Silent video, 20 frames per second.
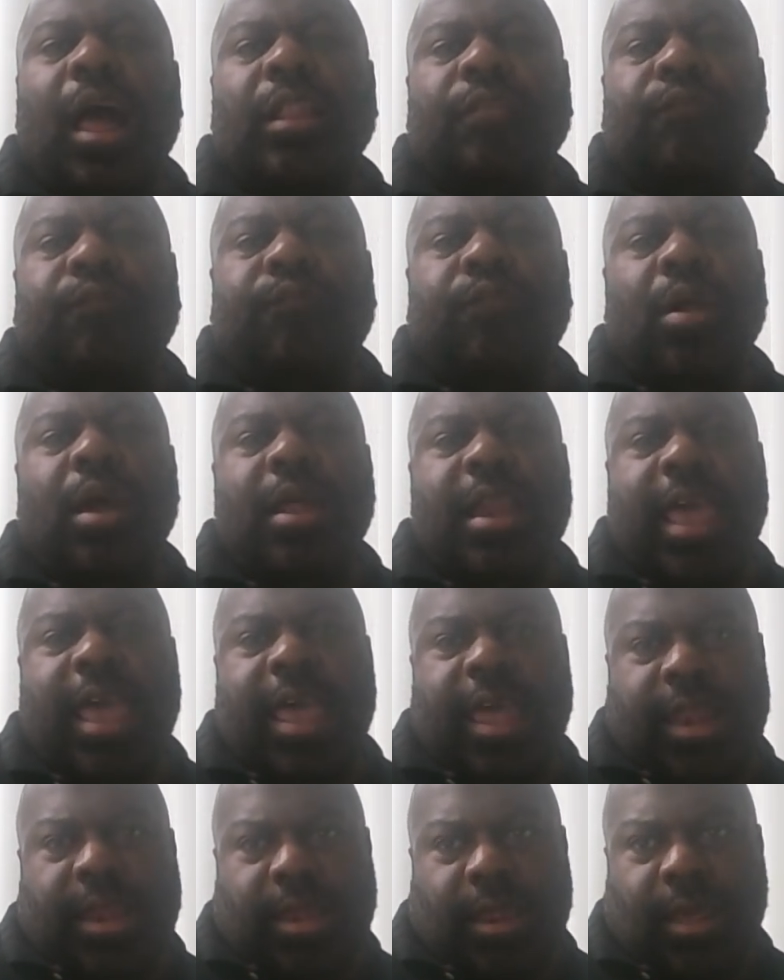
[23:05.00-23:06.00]
the front
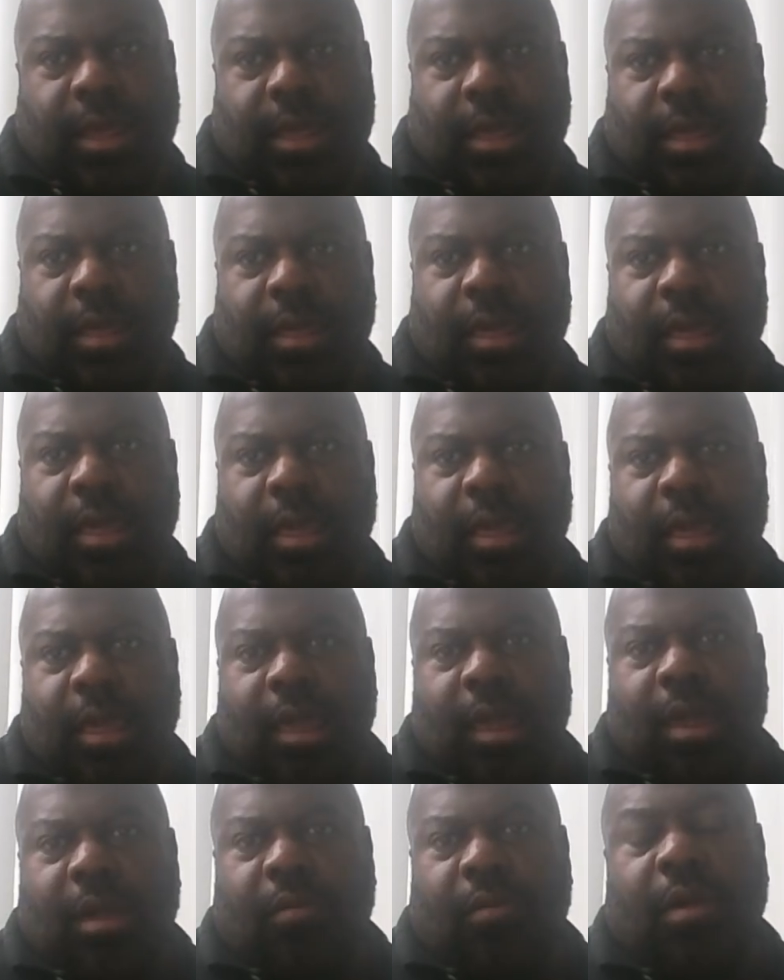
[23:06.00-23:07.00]
end.
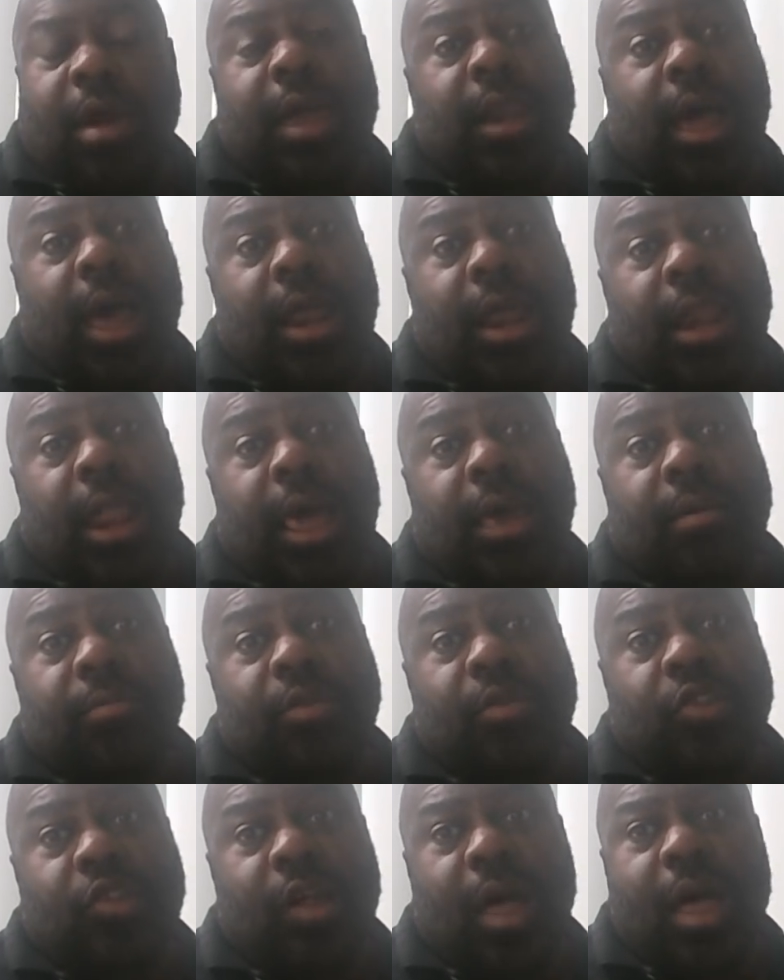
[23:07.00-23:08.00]
Right? I'd like a
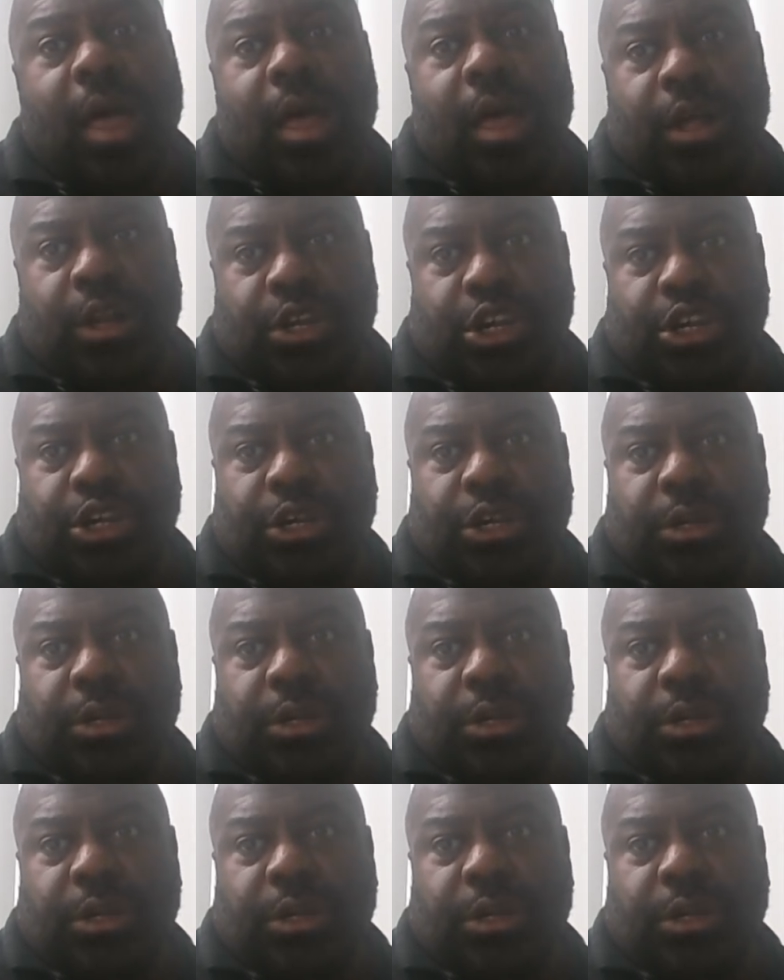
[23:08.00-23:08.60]
massage.